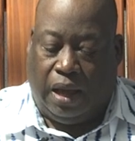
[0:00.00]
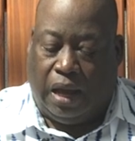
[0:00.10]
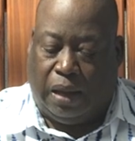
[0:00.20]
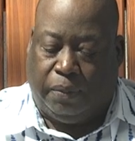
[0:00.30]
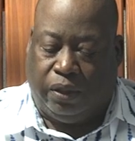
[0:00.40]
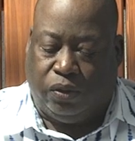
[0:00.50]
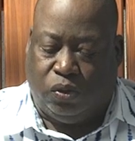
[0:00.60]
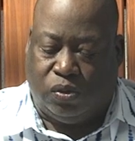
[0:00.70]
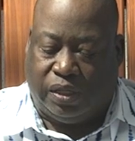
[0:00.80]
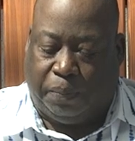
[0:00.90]
cobbler
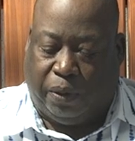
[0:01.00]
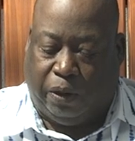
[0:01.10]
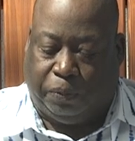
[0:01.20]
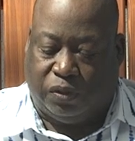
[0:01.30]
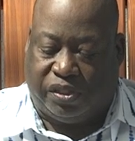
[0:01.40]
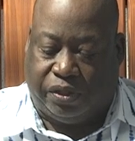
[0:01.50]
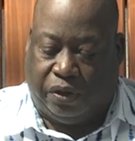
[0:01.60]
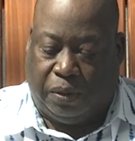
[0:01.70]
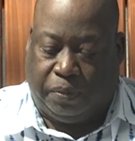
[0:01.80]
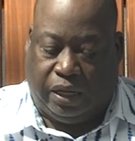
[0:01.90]
oozing purple
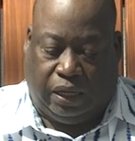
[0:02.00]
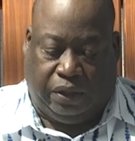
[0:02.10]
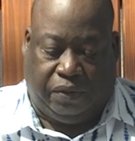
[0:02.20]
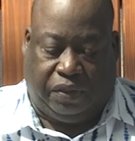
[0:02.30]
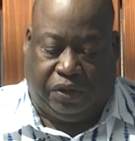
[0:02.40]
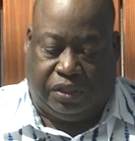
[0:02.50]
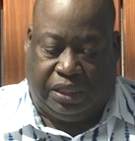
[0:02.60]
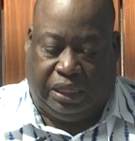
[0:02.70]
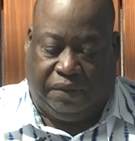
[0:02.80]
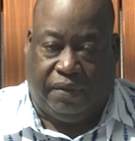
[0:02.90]
syrup colored their
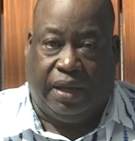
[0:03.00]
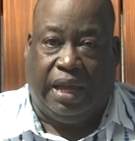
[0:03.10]
teeth.